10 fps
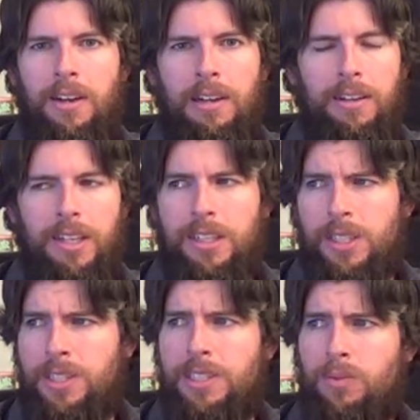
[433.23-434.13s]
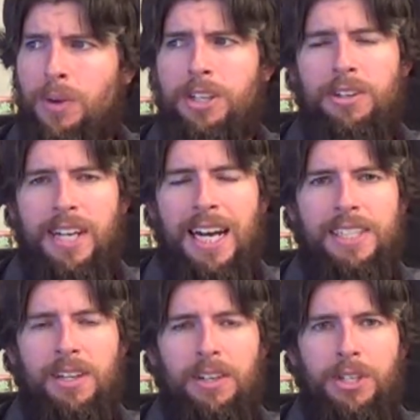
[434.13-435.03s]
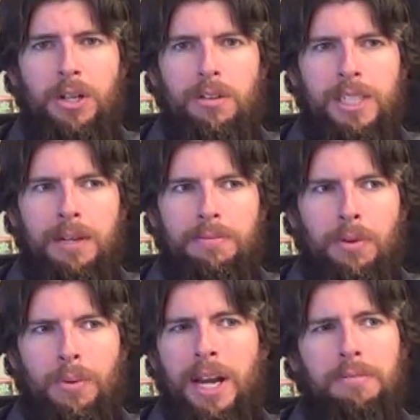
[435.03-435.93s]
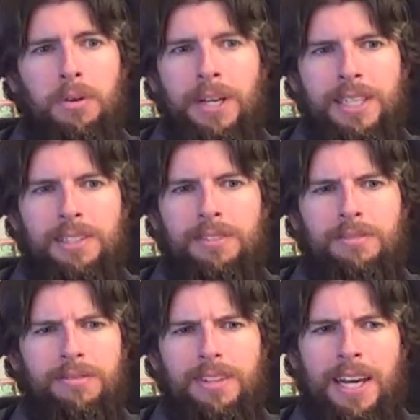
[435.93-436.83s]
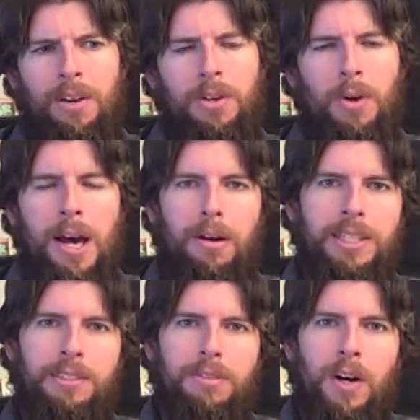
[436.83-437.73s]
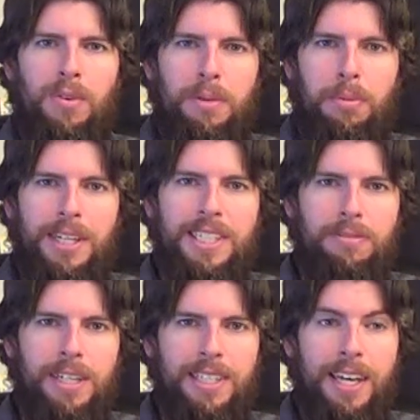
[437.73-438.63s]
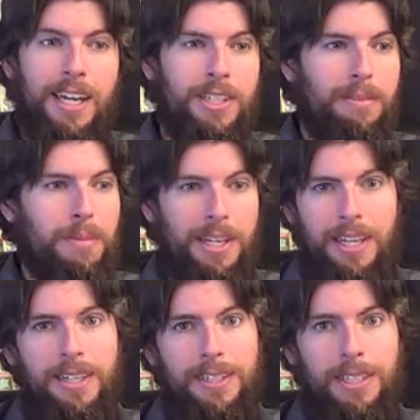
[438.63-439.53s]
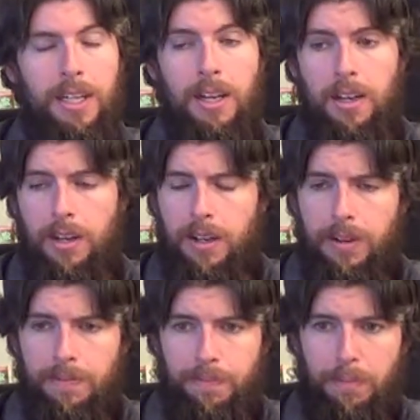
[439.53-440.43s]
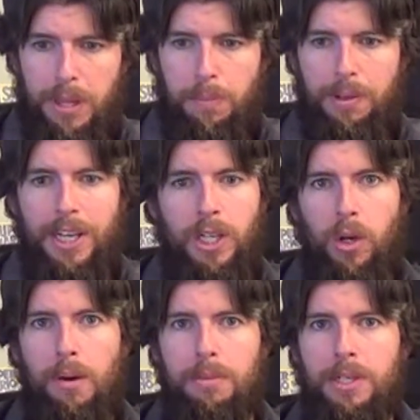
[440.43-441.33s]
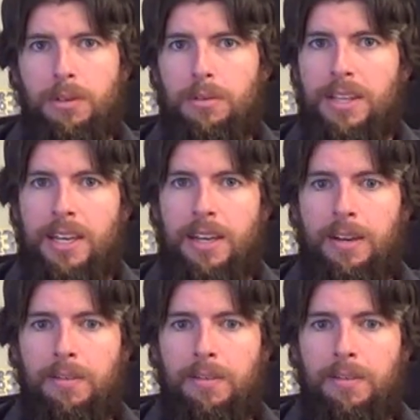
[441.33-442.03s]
because Richard Dysart shows up for whatever reason. I don't know how he's involved with the police investigation, but he is. But the police show up to the